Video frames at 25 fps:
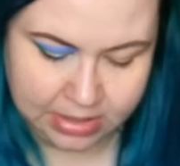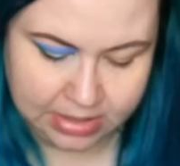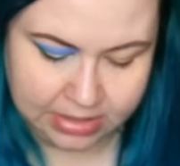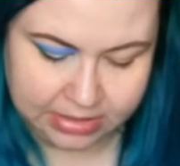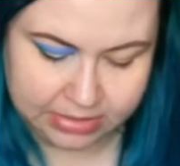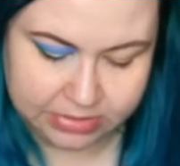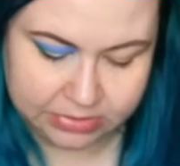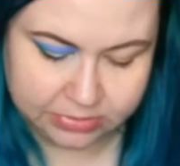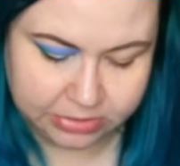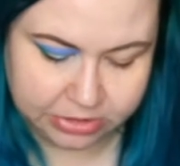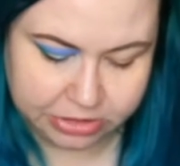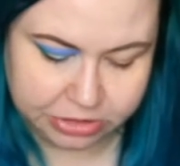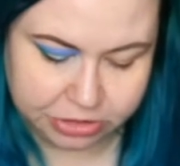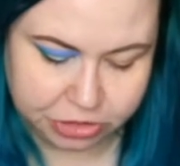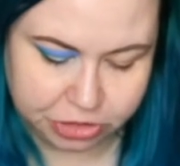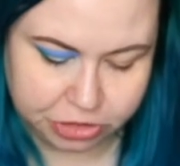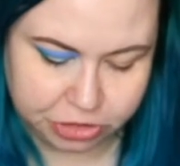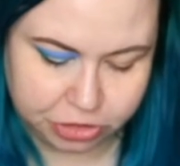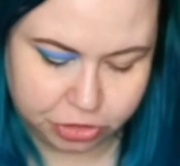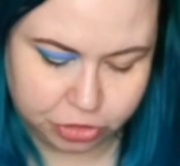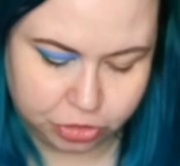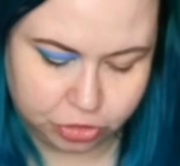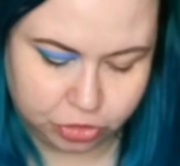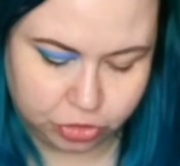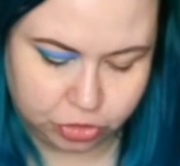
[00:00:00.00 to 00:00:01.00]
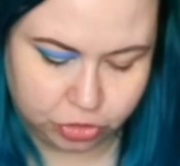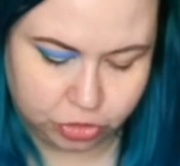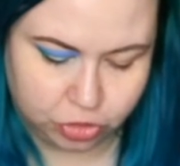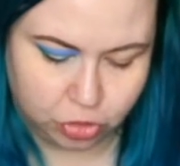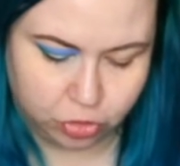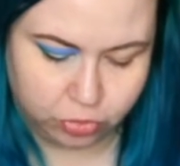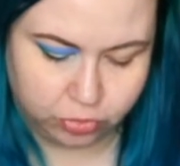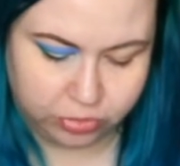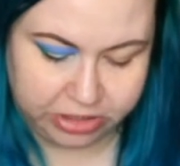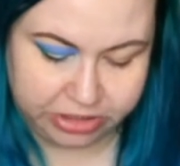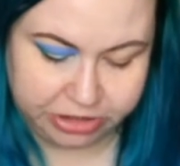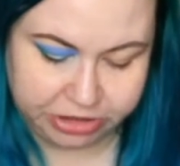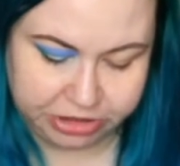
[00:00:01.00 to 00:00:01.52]
This one is just so
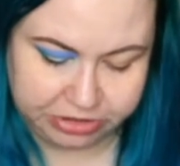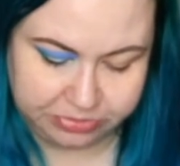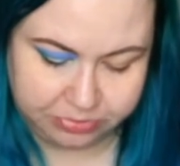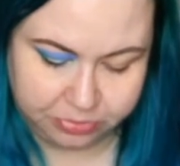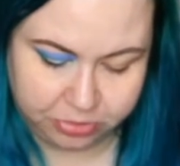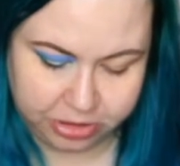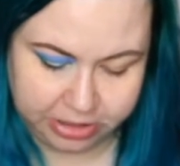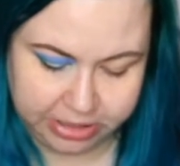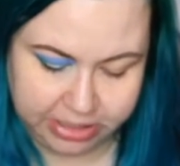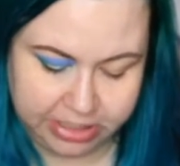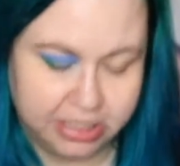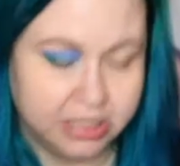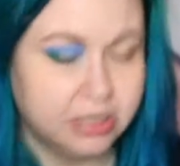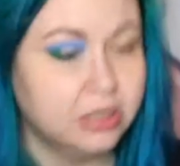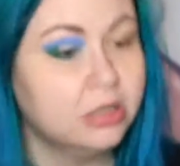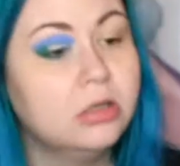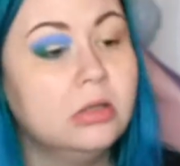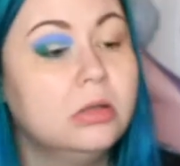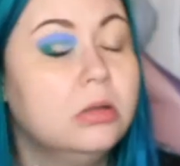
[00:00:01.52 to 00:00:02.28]
rich and pretty.